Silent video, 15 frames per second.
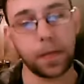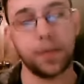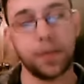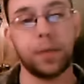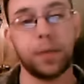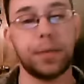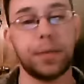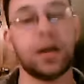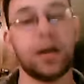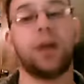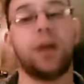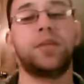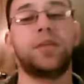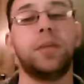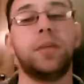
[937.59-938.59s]
the PR
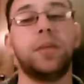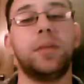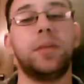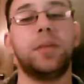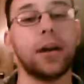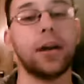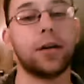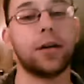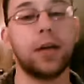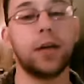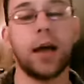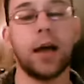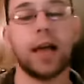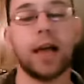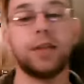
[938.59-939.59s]
is going to be higher,
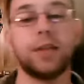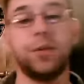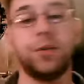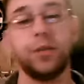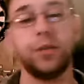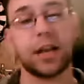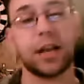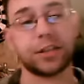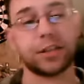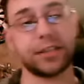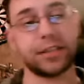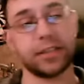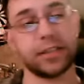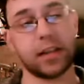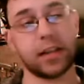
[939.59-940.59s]
and you would actually
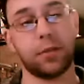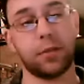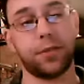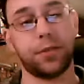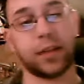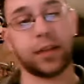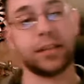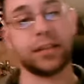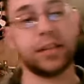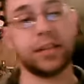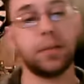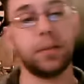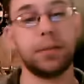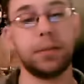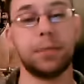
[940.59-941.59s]
see that reflected in the
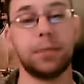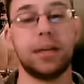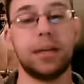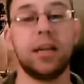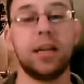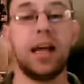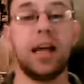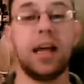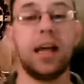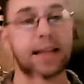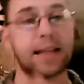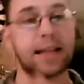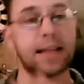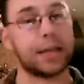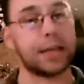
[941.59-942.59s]
BP as
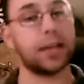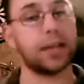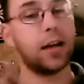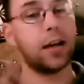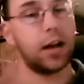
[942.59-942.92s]
being